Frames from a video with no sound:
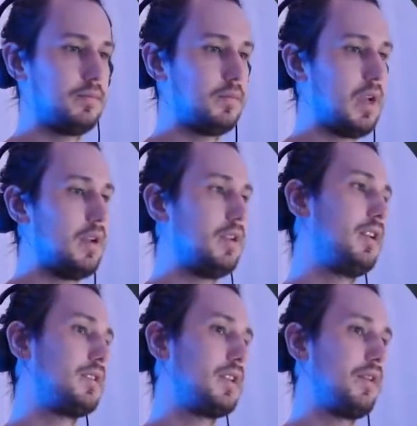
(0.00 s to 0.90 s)
And he
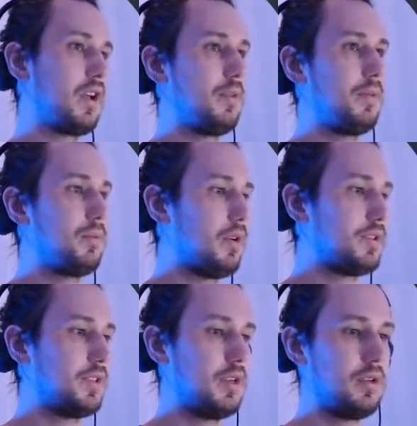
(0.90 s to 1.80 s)
doesn't have Canopy Barrage
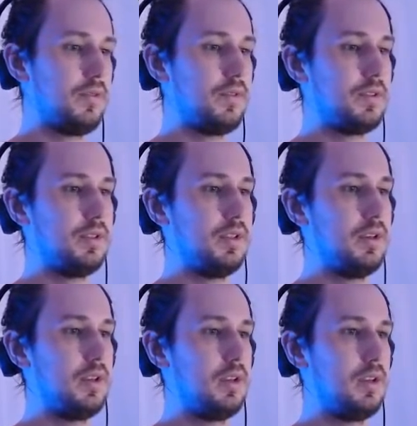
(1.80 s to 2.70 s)
in hand, obviously.
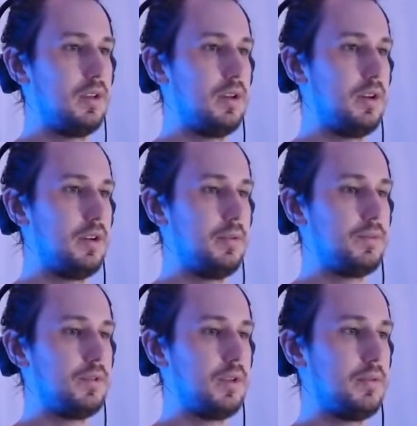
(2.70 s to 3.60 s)

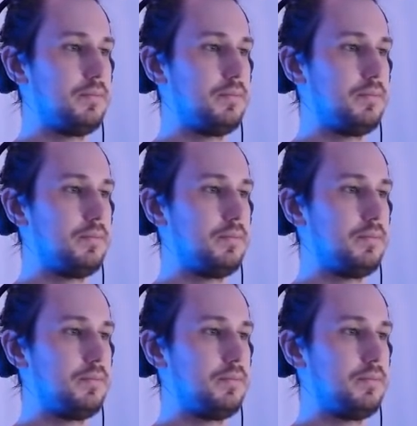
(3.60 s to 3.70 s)
So yeah.